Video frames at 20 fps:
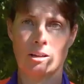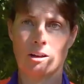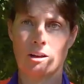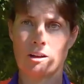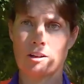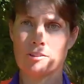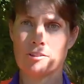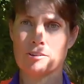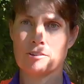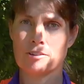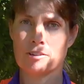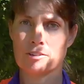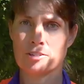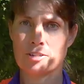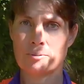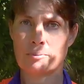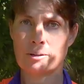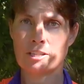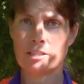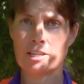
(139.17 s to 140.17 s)
although they're
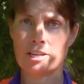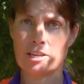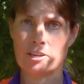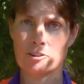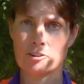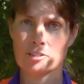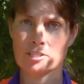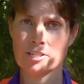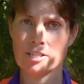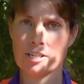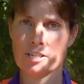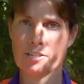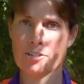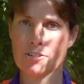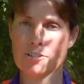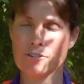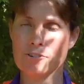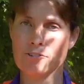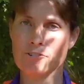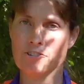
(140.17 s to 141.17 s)
typically cooked
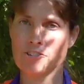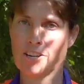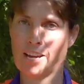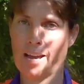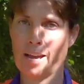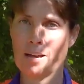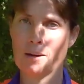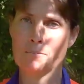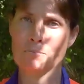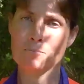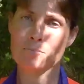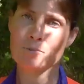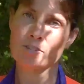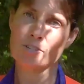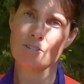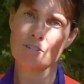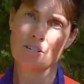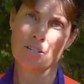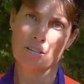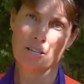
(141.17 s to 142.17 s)
into
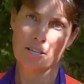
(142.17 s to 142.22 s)
jams